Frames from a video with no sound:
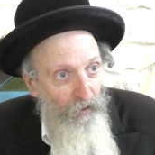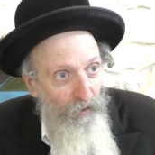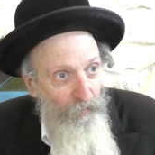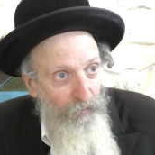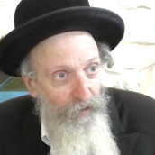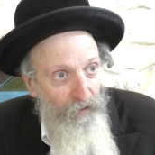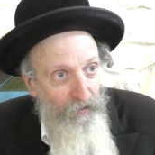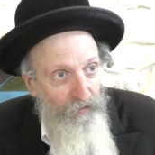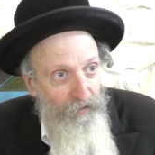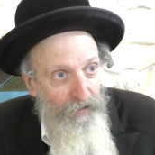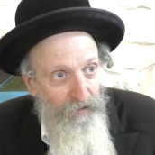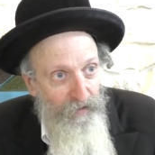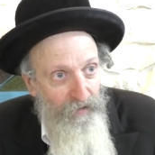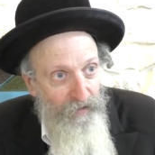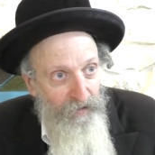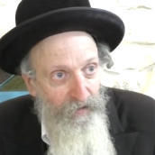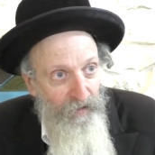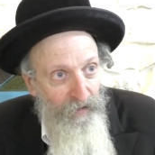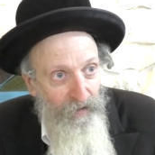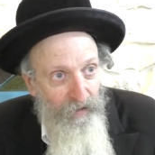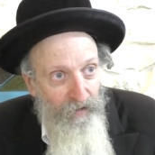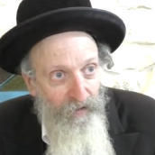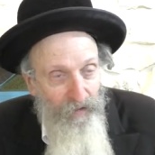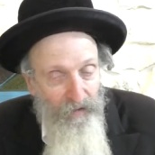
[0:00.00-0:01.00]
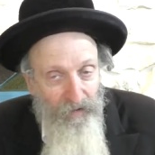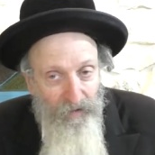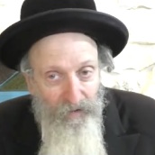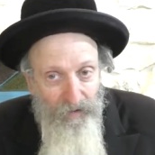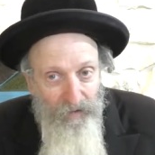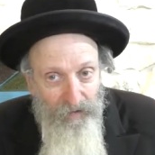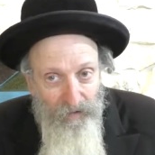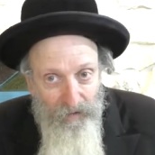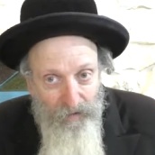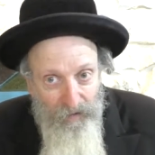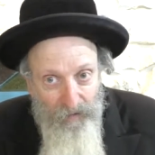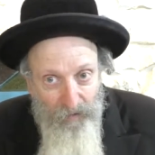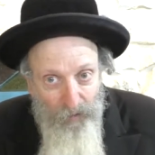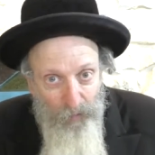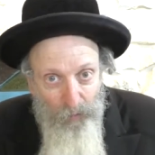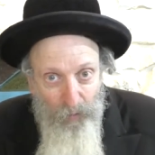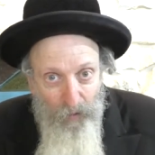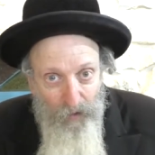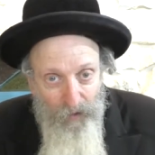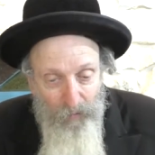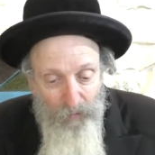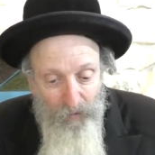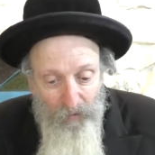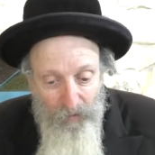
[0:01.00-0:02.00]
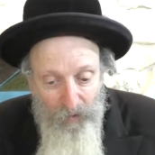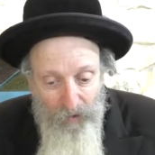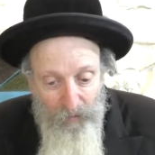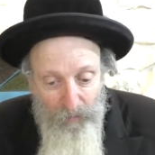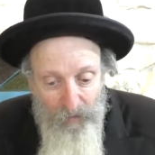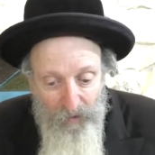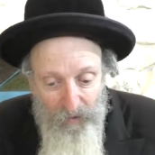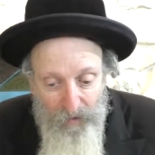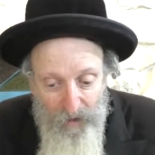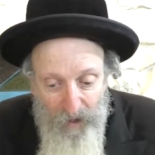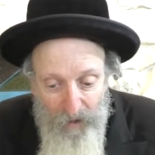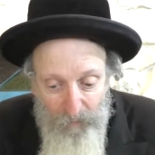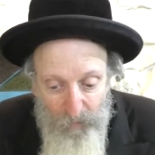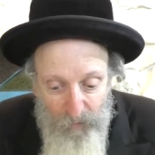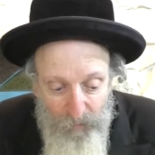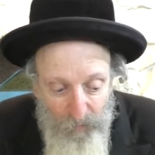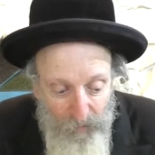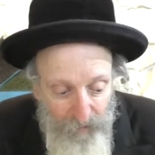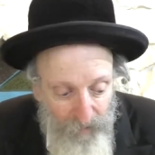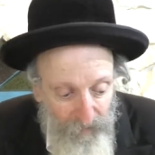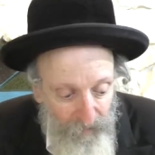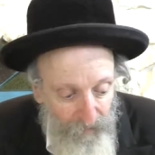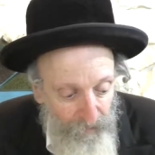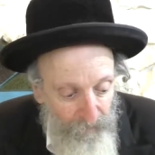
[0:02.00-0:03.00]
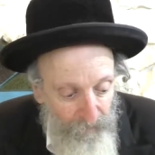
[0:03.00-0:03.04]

I mean, it's, it's uh, incredible, incredible accomplishment.